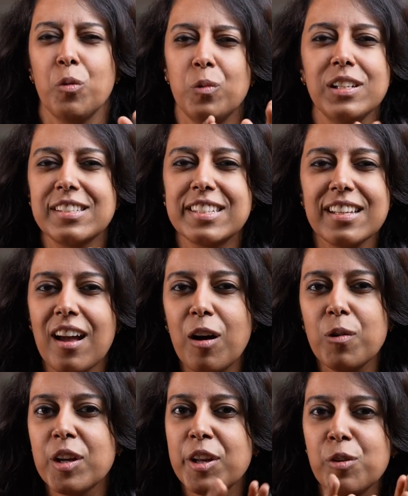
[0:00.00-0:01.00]
We'll see
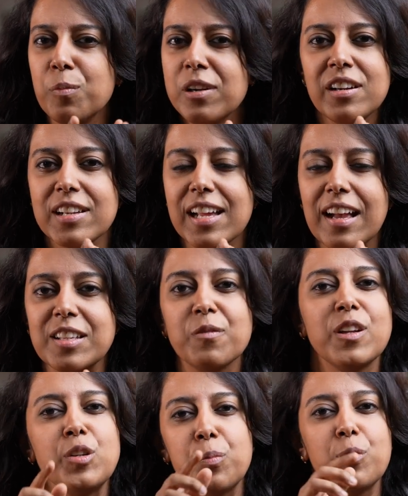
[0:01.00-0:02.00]
how a human reacts
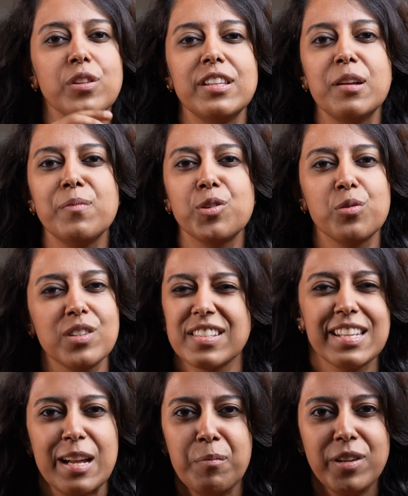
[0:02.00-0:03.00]
when you put them through the
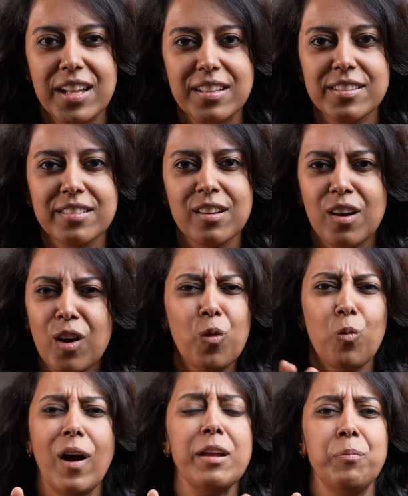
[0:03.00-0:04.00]
same test.
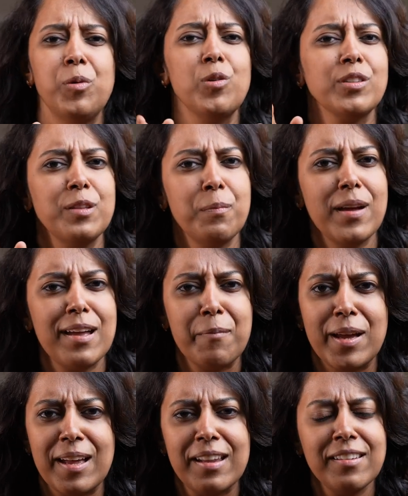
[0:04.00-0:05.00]
Why poke the bear,
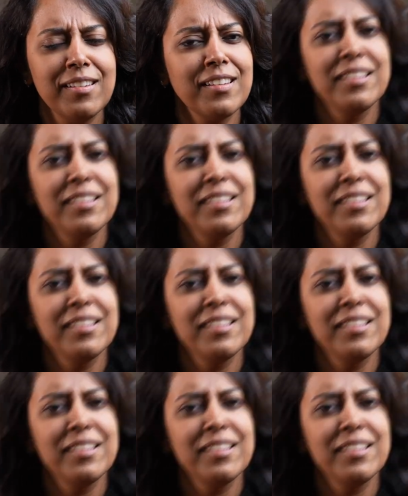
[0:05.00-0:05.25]
man?